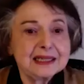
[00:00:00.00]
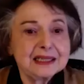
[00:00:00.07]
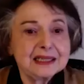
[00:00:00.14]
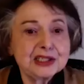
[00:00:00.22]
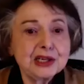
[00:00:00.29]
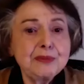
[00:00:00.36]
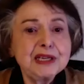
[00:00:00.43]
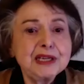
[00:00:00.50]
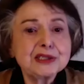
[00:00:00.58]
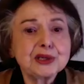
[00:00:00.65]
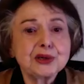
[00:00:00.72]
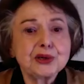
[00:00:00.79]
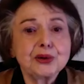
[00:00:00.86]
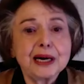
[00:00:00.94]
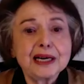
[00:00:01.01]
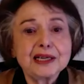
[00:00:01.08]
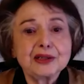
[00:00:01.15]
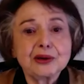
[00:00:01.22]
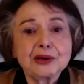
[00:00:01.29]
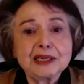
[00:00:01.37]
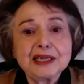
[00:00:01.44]
Some years ago, I
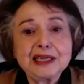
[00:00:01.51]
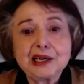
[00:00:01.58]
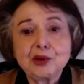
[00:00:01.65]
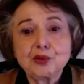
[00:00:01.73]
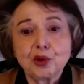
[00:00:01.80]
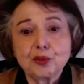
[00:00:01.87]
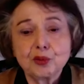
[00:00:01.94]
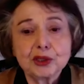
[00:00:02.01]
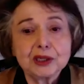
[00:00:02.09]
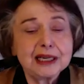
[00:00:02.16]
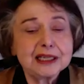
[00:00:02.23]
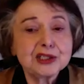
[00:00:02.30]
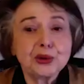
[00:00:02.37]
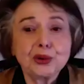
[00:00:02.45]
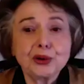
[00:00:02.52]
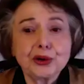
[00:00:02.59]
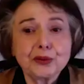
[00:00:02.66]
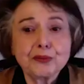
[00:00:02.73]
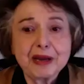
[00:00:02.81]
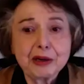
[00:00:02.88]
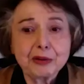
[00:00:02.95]
had a cleaning woman, let's call
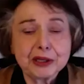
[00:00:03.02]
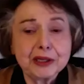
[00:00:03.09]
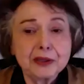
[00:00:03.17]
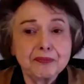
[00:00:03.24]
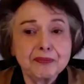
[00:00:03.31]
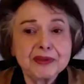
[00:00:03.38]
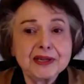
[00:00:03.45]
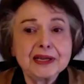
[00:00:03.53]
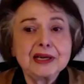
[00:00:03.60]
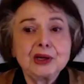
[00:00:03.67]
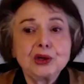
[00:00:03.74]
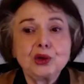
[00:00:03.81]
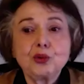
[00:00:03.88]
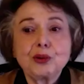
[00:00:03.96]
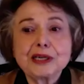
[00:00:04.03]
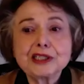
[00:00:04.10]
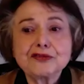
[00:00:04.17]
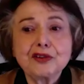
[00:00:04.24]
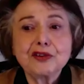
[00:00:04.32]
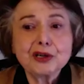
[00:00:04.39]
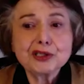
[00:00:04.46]
her Mary, who was
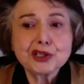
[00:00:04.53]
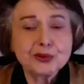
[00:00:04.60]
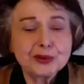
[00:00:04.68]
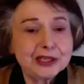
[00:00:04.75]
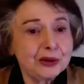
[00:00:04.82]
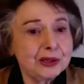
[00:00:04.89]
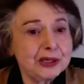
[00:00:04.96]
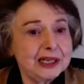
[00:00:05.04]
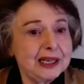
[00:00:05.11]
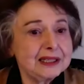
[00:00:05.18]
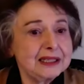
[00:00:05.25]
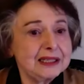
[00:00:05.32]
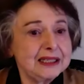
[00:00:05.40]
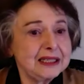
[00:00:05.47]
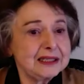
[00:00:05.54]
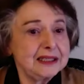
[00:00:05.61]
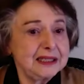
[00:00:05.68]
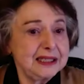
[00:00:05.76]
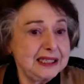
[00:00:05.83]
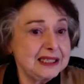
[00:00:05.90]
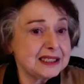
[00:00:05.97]
fostering her little
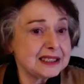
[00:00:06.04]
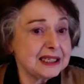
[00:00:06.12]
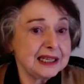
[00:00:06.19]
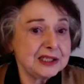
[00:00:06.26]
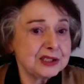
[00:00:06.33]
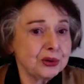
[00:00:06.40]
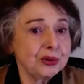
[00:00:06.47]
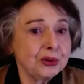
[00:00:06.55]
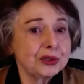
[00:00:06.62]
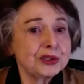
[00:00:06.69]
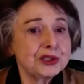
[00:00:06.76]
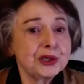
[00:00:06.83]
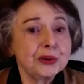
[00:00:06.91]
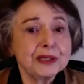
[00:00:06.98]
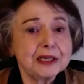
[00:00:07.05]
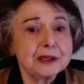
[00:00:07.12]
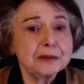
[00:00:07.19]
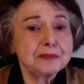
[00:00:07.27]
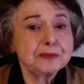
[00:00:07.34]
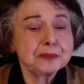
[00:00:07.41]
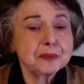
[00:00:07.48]
niece, let's call her Joni.
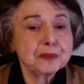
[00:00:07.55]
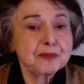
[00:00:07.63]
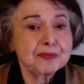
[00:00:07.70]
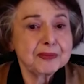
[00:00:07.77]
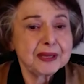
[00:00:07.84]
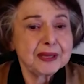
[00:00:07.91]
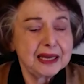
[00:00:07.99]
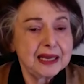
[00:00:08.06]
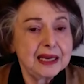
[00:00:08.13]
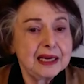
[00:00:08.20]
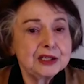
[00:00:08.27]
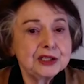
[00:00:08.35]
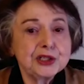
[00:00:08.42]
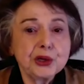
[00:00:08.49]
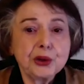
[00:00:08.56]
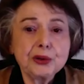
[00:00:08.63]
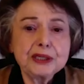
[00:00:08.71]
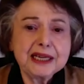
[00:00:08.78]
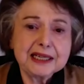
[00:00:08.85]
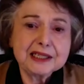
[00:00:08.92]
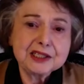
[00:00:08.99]

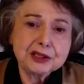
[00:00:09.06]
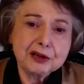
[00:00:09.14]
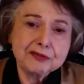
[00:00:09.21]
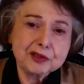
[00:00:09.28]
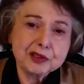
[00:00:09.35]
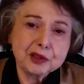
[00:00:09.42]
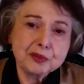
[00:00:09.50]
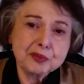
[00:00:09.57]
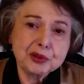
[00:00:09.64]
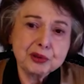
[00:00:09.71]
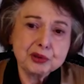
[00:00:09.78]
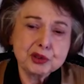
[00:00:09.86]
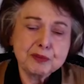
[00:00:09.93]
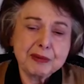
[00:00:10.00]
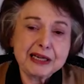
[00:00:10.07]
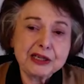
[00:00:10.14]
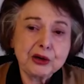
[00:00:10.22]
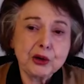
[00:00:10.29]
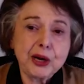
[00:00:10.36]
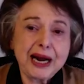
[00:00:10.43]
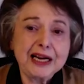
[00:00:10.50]
Joni had suffered abuse by
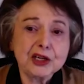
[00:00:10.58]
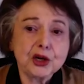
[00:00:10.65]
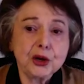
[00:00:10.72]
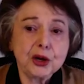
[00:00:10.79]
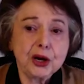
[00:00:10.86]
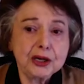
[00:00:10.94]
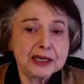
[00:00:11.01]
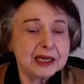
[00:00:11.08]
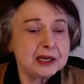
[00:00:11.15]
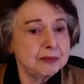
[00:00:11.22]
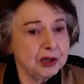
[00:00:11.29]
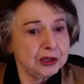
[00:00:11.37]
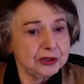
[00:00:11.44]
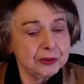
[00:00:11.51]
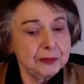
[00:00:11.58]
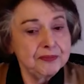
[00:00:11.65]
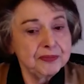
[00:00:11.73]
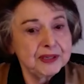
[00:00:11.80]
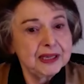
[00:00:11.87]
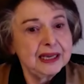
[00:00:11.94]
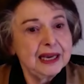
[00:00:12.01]
her alcoholic mother
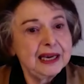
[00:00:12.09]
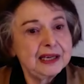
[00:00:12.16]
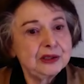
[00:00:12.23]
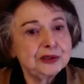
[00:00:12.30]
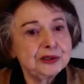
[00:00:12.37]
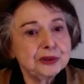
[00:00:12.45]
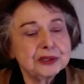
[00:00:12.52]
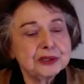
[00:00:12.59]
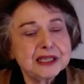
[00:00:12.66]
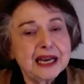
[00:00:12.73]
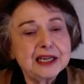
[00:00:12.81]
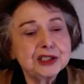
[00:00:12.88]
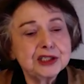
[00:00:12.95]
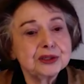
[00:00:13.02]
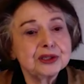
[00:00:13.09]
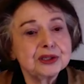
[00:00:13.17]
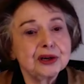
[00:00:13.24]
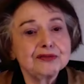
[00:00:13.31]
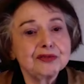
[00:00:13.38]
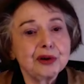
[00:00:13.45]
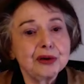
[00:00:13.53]
and a succession
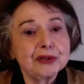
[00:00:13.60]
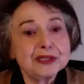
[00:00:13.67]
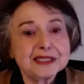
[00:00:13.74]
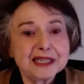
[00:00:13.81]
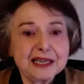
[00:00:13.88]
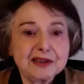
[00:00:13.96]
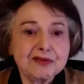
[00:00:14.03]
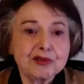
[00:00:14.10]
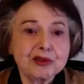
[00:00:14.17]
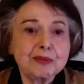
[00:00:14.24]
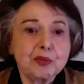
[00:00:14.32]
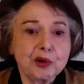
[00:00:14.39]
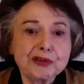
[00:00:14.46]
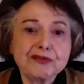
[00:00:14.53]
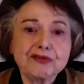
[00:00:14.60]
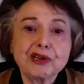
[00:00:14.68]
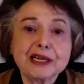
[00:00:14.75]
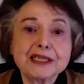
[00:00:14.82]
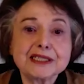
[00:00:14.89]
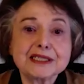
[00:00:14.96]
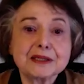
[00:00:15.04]
of unsavory
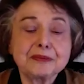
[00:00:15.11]
boyfriends.